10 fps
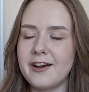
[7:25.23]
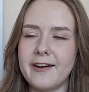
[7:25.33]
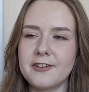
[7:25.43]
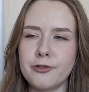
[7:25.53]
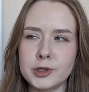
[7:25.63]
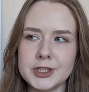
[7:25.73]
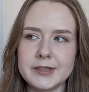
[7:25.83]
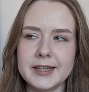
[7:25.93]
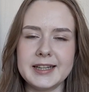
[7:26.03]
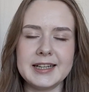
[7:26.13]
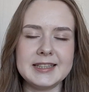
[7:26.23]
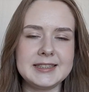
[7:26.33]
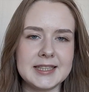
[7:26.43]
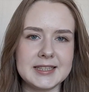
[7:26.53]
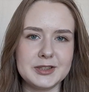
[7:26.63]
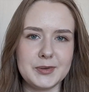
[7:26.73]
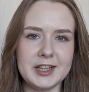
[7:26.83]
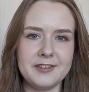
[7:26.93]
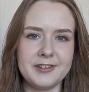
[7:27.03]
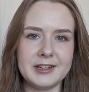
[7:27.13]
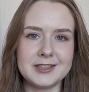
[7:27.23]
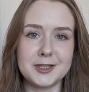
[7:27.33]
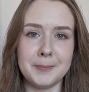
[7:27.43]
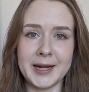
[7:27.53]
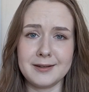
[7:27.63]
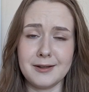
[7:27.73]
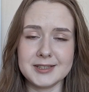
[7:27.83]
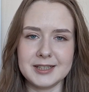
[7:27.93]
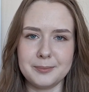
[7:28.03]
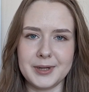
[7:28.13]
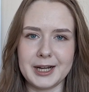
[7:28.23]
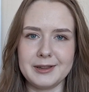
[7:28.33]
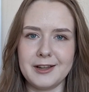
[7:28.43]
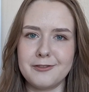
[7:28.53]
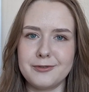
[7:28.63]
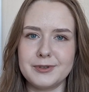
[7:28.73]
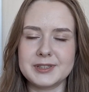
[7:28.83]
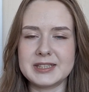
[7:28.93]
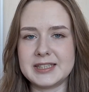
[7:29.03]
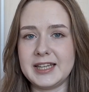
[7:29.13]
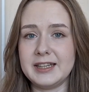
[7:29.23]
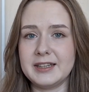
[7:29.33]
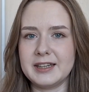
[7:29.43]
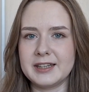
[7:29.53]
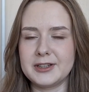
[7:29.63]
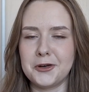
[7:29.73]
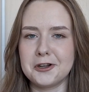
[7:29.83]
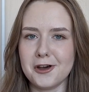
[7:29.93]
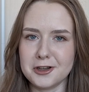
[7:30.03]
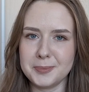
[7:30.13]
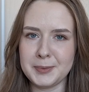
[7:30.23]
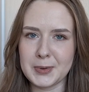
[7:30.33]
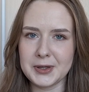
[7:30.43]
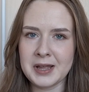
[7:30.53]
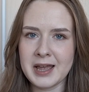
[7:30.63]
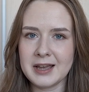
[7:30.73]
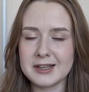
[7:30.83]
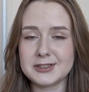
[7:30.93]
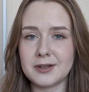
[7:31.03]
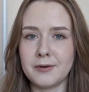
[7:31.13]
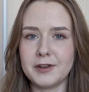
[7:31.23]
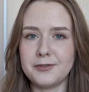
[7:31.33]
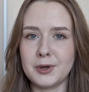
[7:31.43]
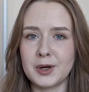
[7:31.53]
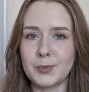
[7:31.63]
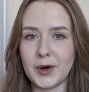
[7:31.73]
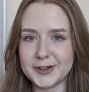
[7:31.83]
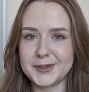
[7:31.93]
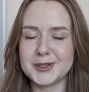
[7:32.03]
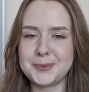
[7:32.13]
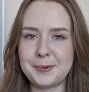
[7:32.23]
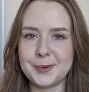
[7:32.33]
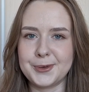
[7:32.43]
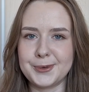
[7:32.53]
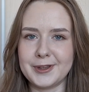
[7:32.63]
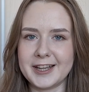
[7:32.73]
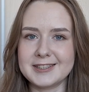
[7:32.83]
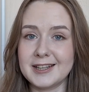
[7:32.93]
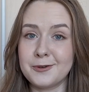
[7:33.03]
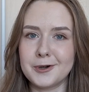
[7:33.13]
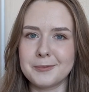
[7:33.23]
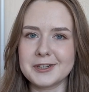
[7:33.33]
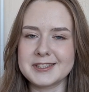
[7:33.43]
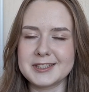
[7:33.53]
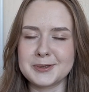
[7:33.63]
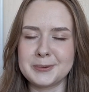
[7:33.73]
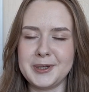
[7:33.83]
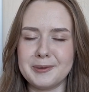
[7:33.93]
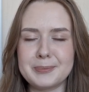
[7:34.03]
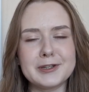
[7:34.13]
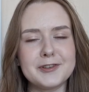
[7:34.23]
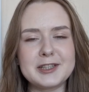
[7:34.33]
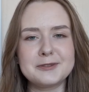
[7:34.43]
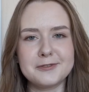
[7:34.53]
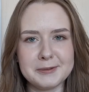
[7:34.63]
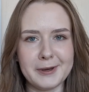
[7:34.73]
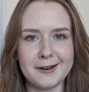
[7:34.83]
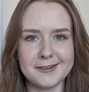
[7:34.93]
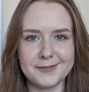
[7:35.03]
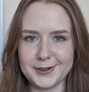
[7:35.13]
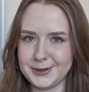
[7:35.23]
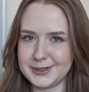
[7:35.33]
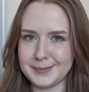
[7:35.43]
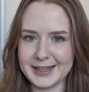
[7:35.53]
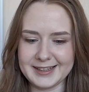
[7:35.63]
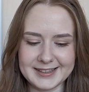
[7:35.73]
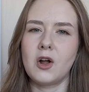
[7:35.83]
Unfortunately, it doesn't really fit into my closet, but I love seeing it on other people. So if you are one of those people who likes leg warmers, this would be a perfect free pattern for you to make.